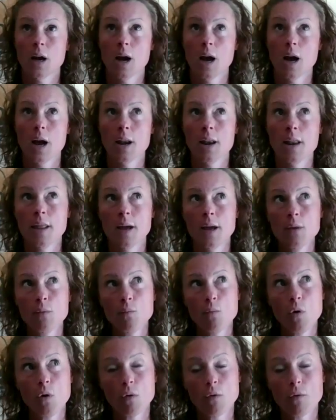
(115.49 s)
And
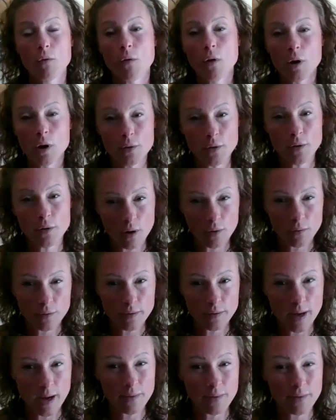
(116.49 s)
then what followed after
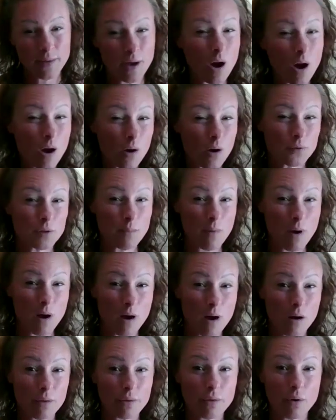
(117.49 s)
that, the
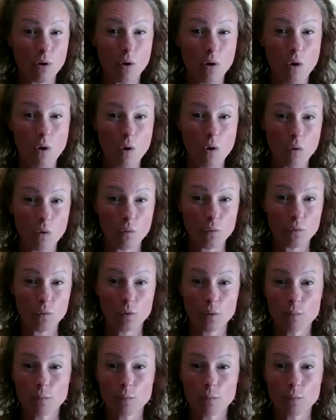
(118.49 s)
aftermath of